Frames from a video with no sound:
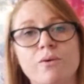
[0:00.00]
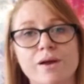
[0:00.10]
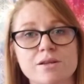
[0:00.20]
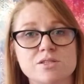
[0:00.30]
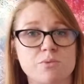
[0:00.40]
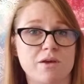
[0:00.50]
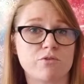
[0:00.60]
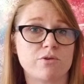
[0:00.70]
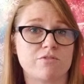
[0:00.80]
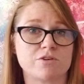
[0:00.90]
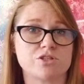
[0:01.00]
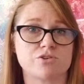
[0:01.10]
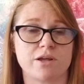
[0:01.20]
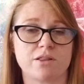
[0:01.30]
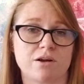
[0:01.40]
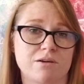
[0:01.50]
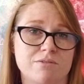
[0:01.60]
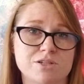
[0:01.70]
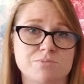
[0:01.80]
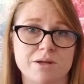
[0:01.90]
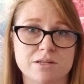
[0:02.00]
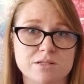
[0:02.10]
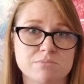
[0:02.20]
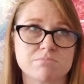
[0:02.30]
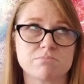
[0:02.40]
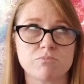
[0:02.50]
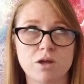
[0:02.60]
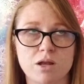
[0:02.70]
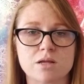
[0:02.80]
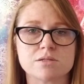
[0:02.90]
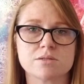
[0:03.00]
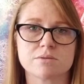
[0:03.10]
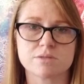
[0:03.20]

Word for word: right, so we have a reverse strength card, which means weakness.